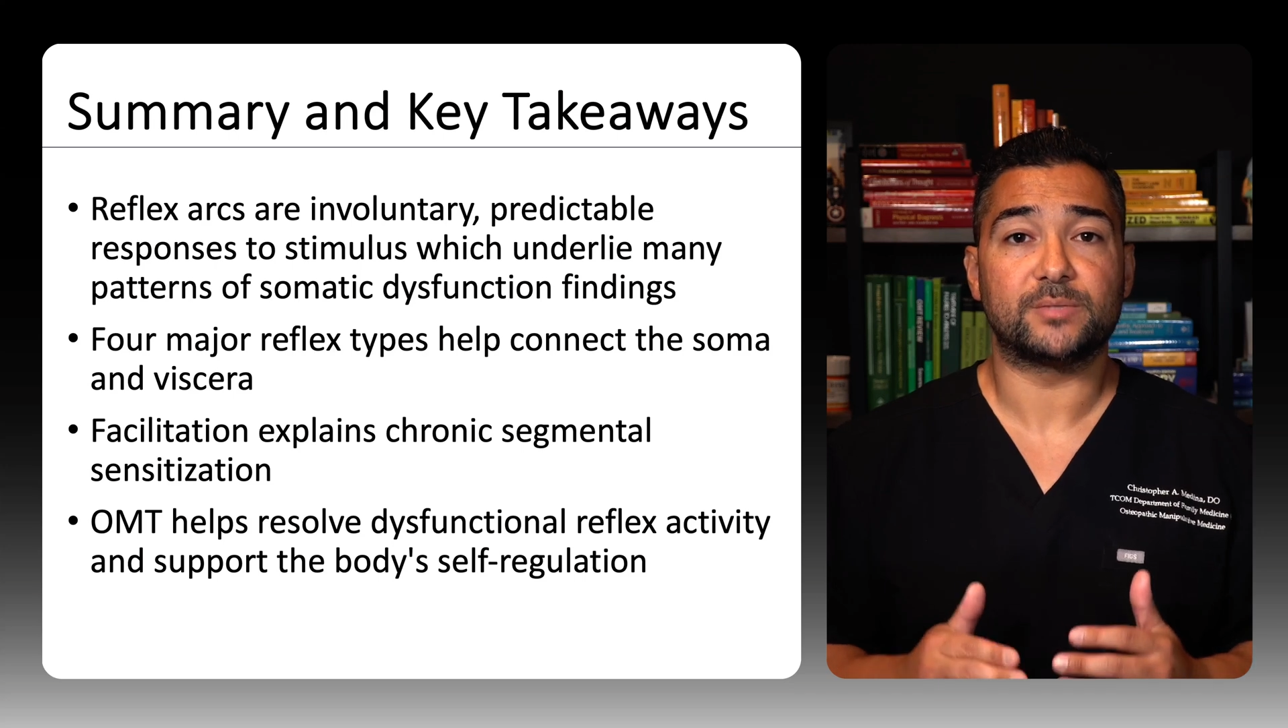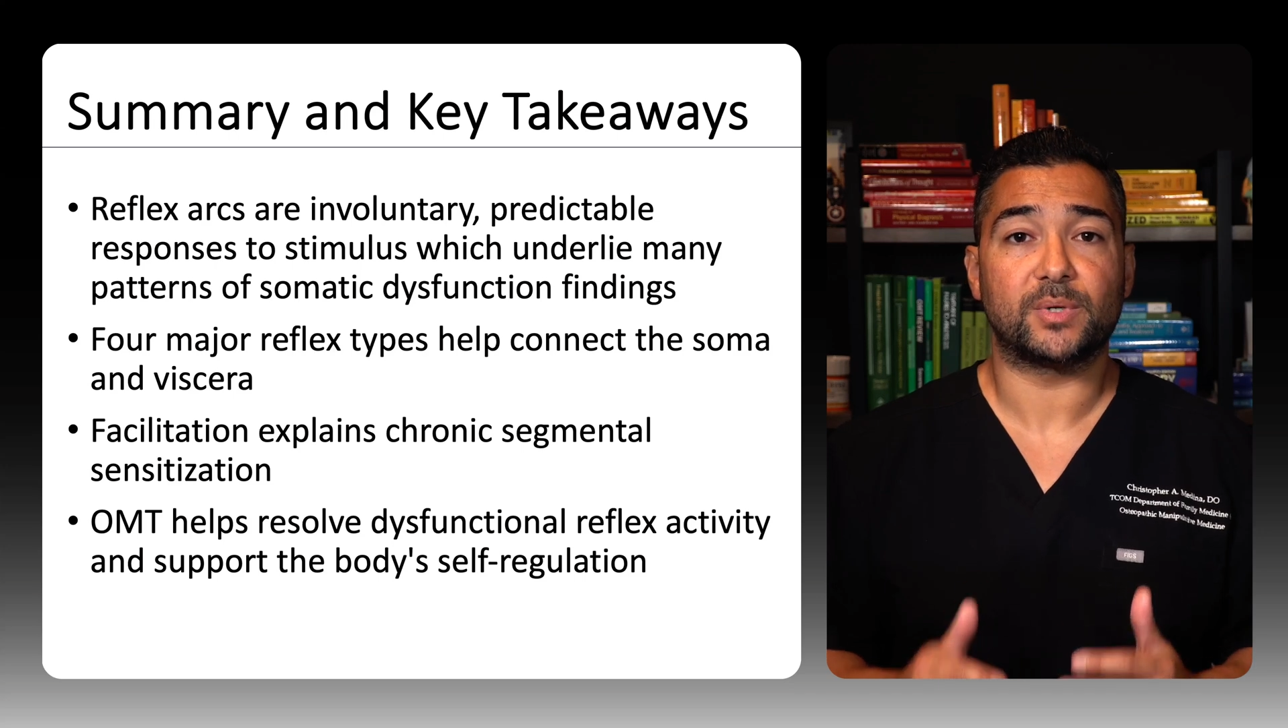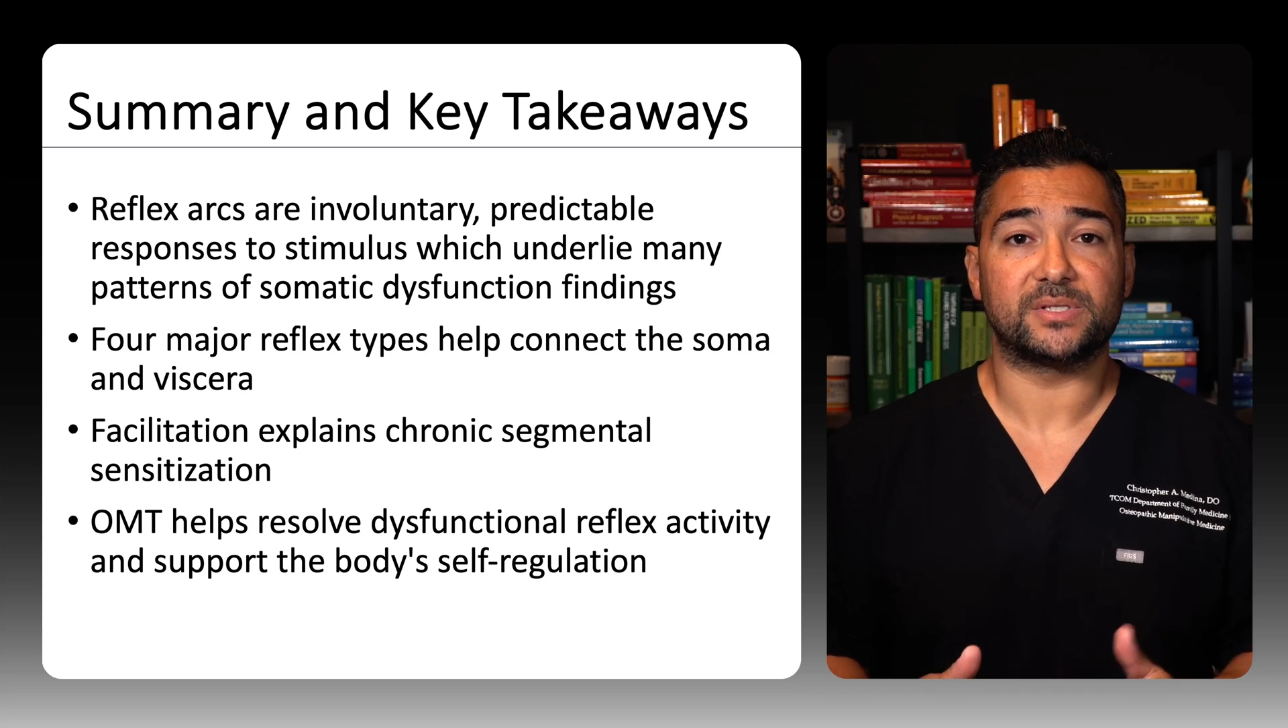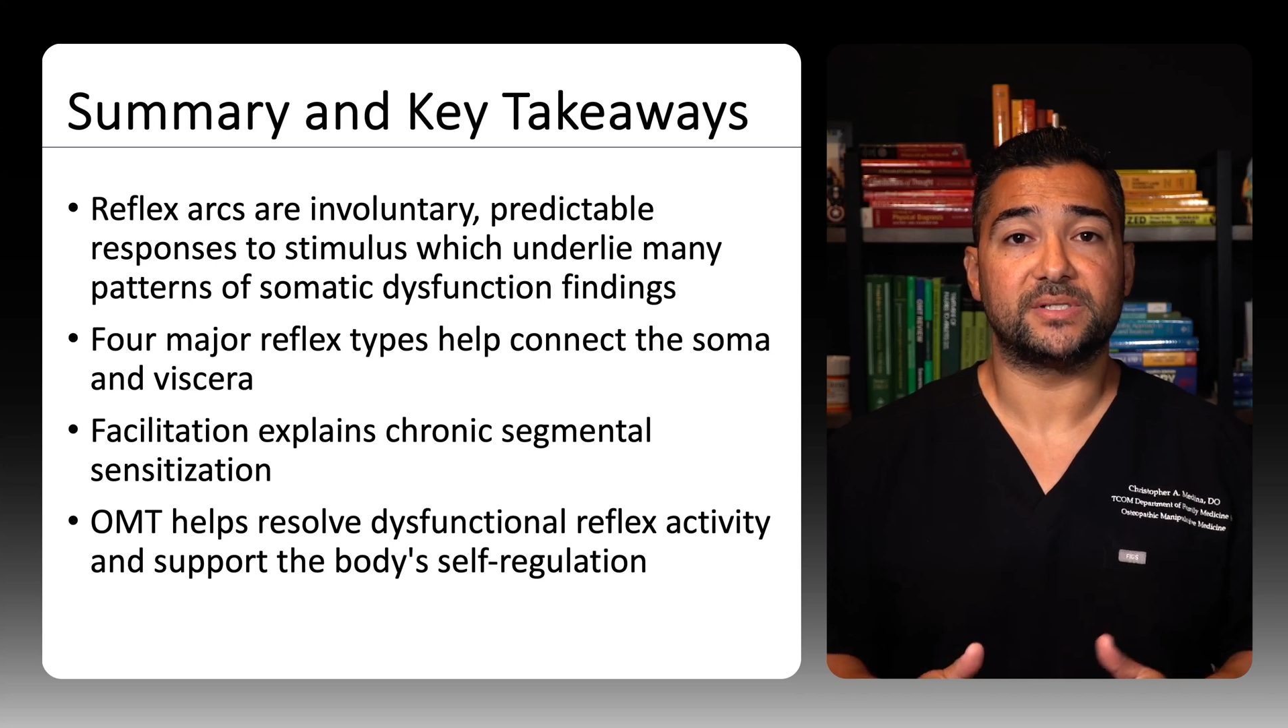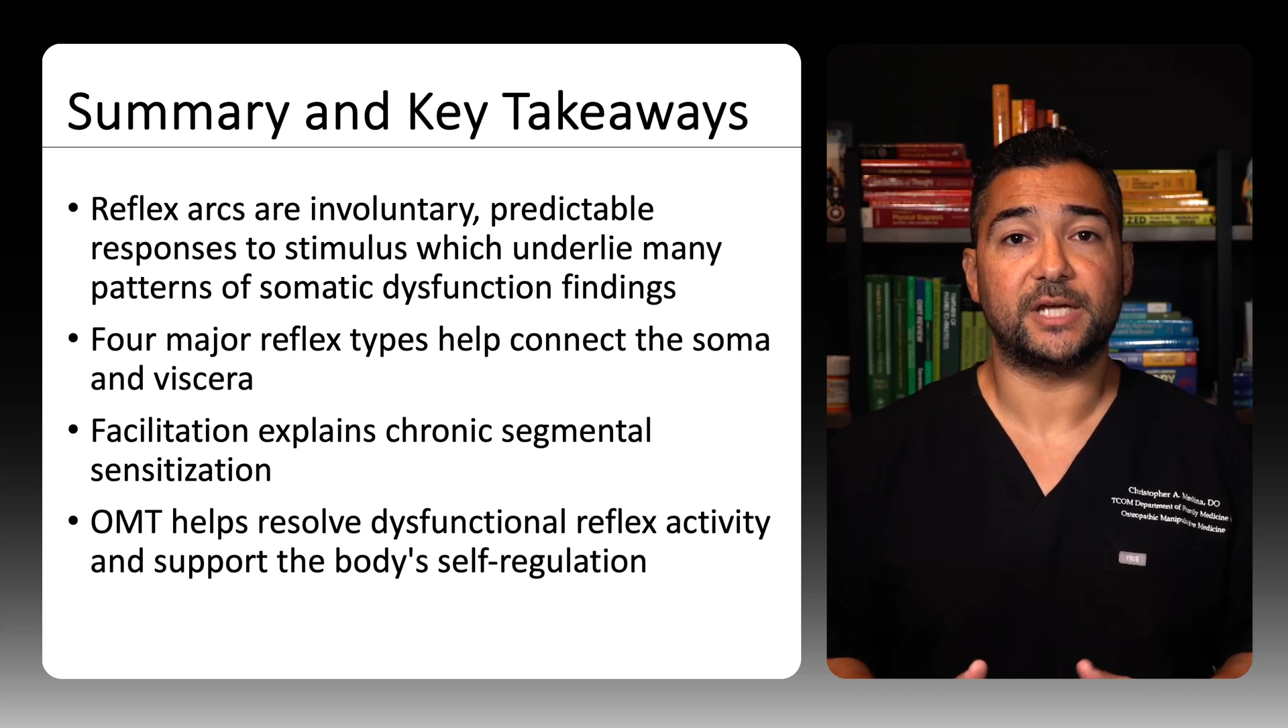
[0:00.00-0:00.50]

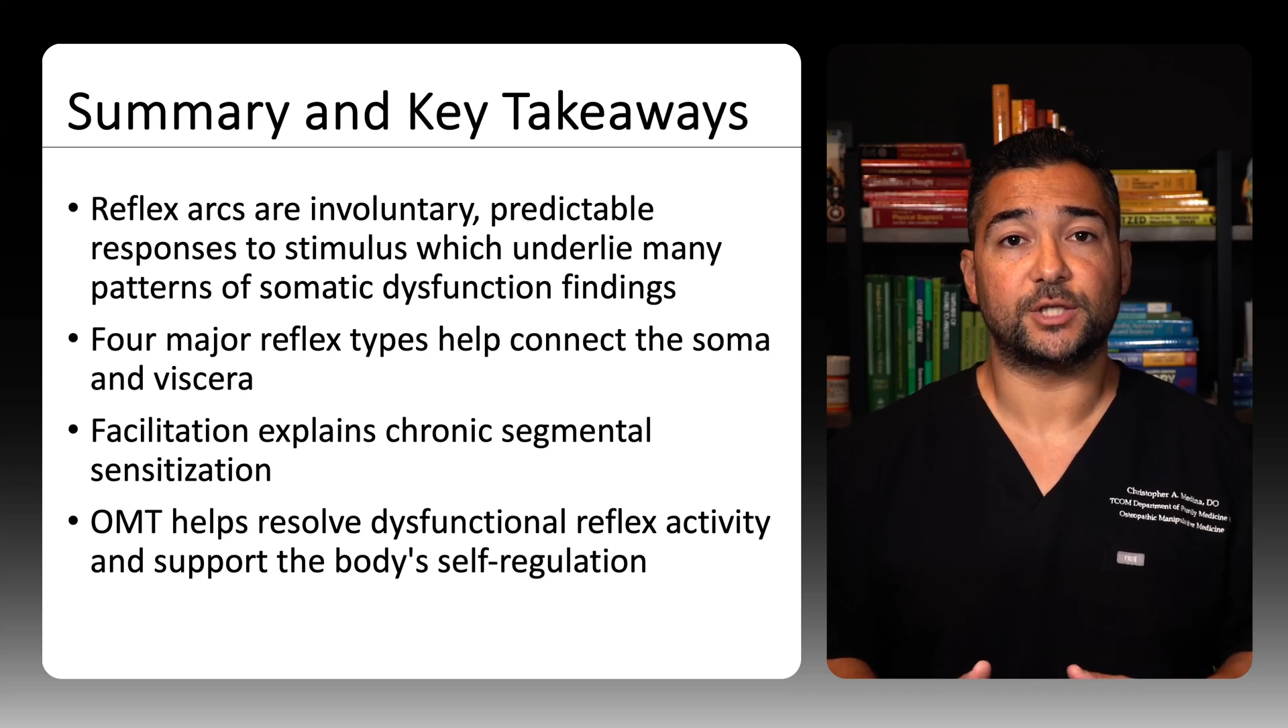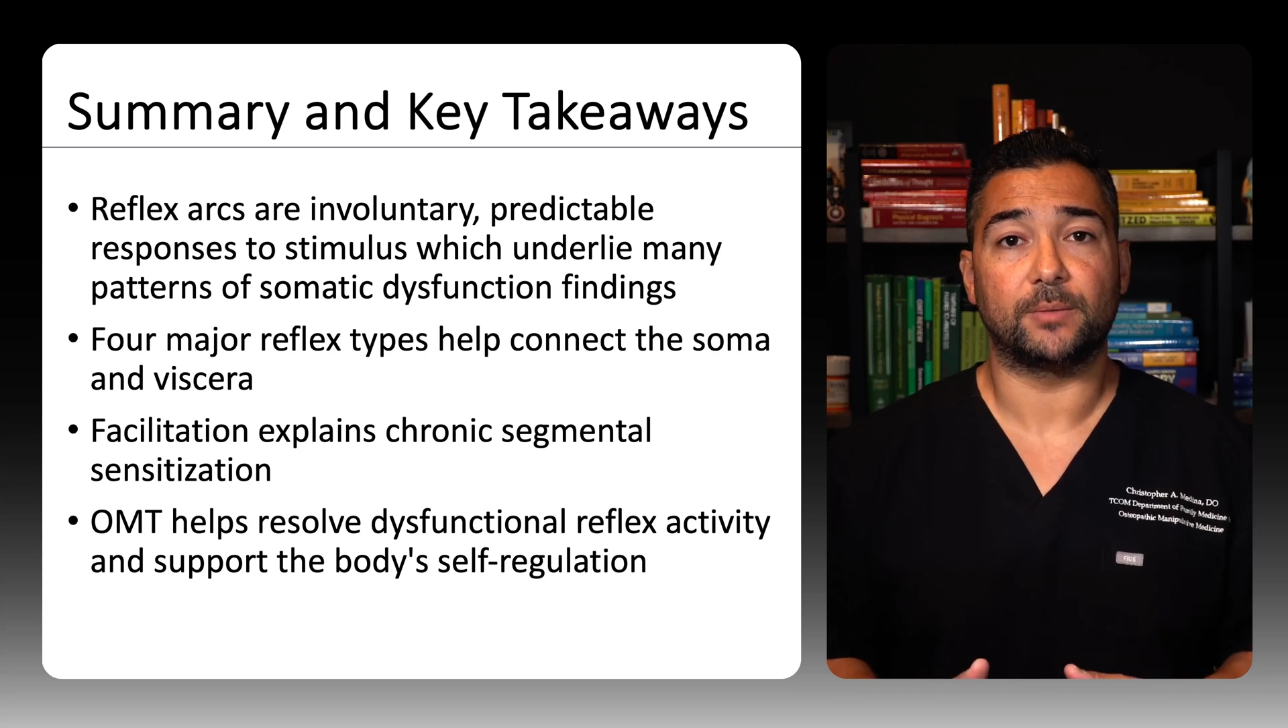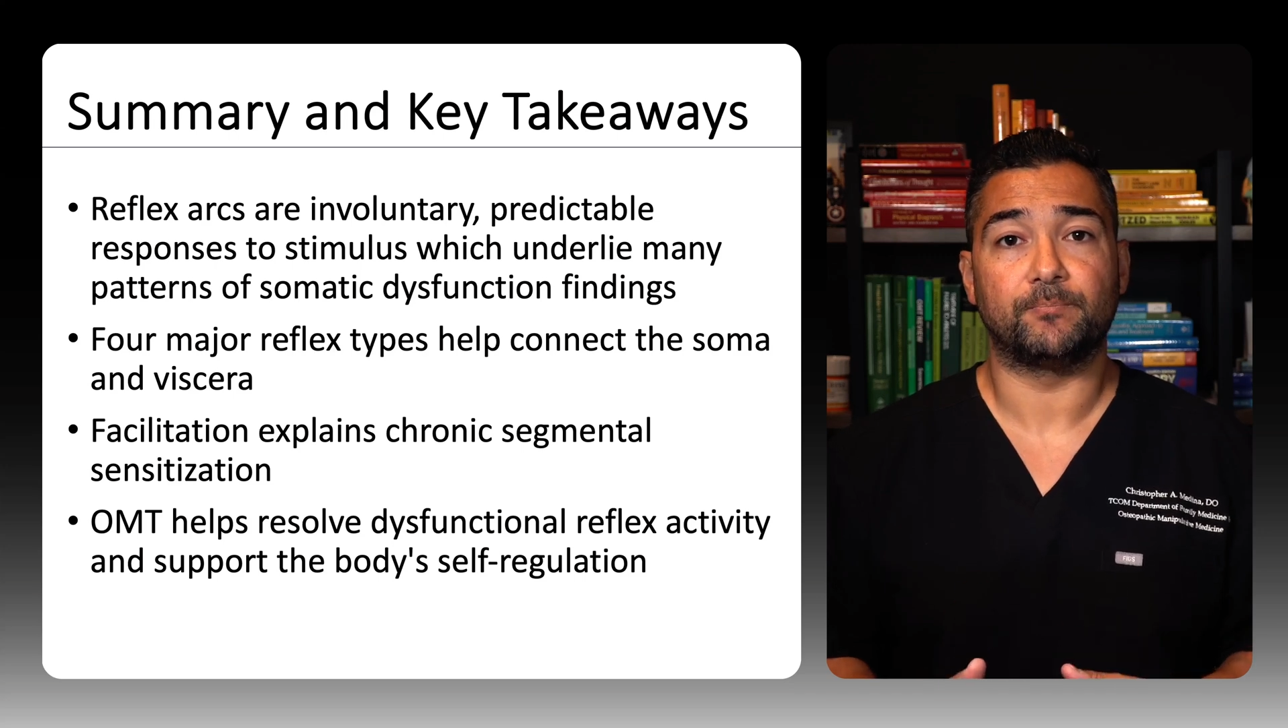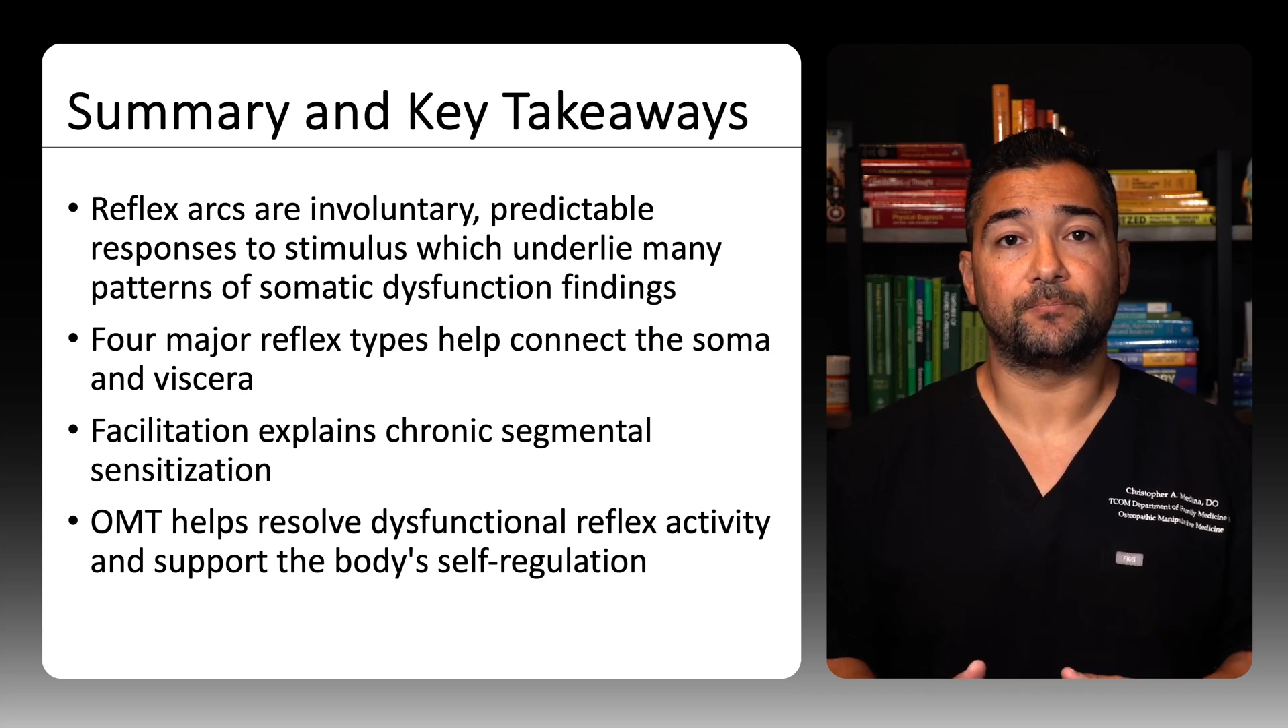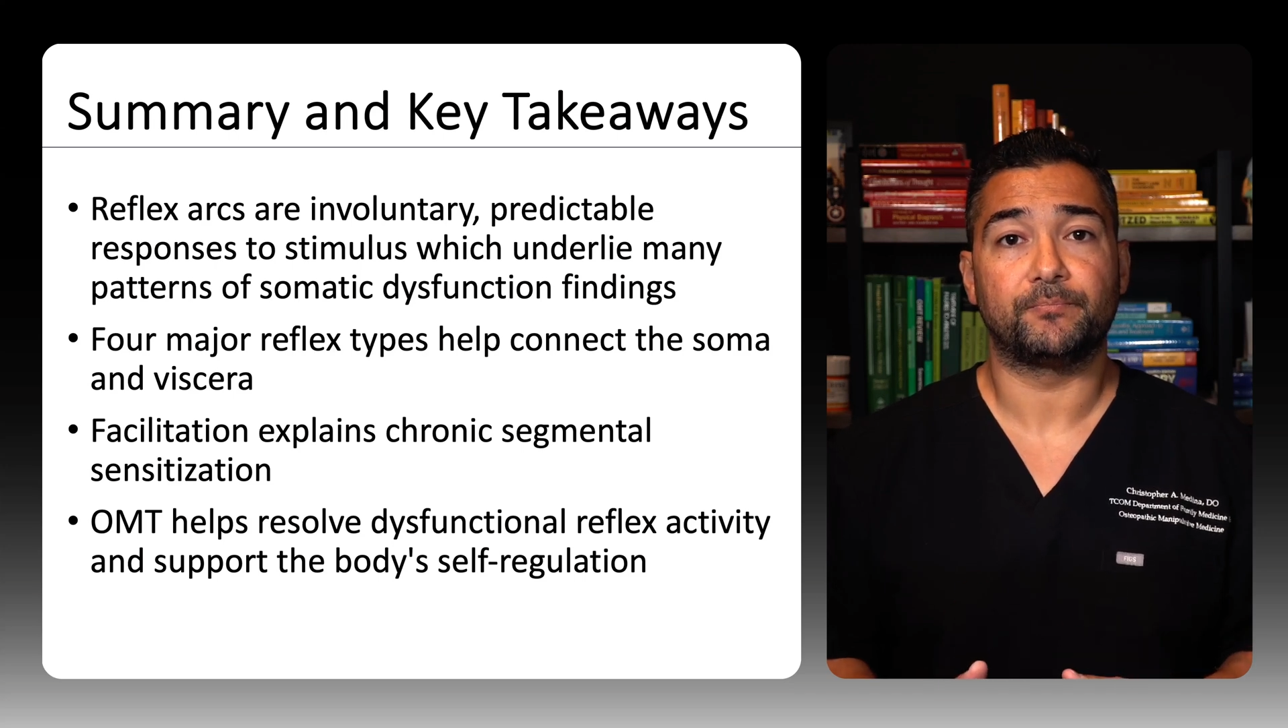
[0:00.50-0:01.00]
presentation.